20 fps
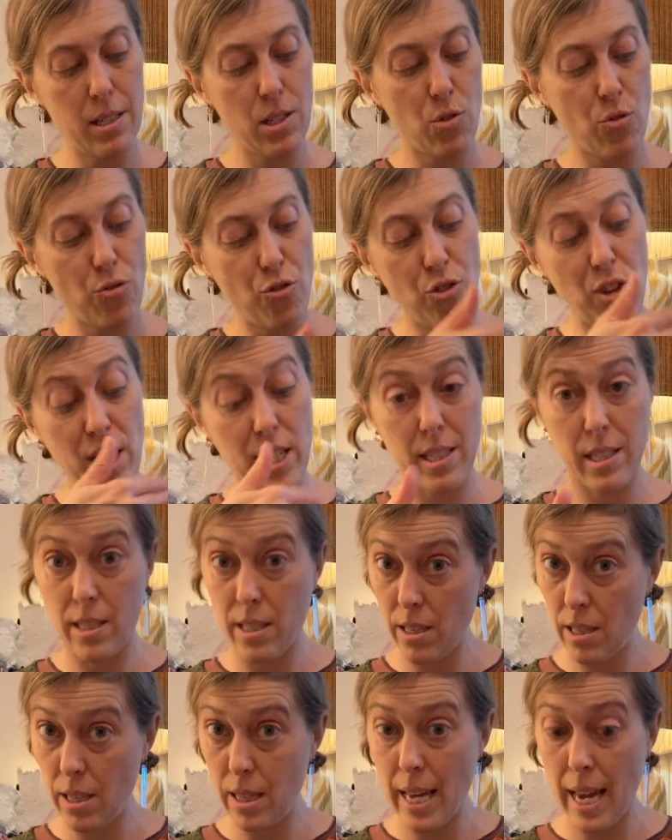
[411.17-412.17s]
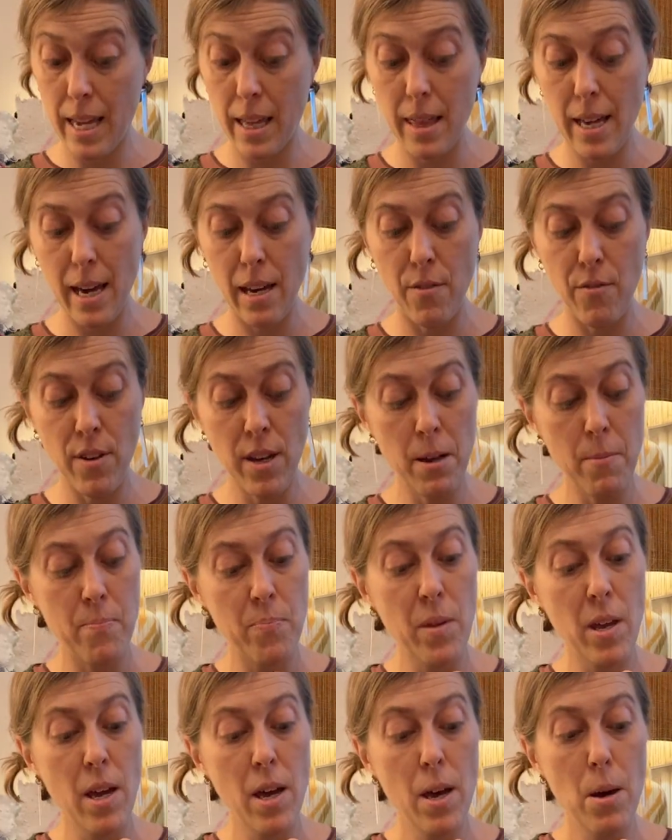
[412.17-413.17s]
fixed length out of it.
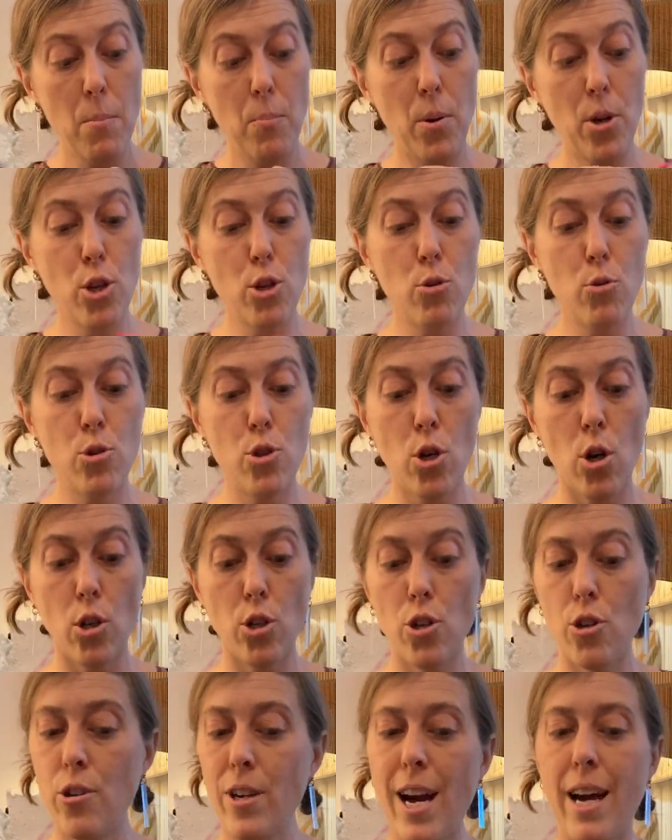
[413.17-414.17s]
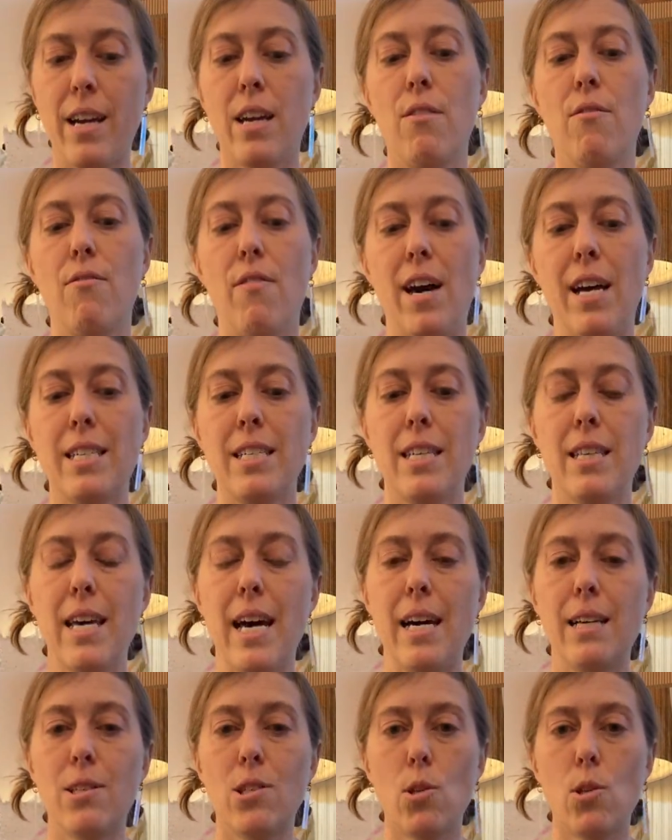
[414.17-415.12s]
But you're not confined to that.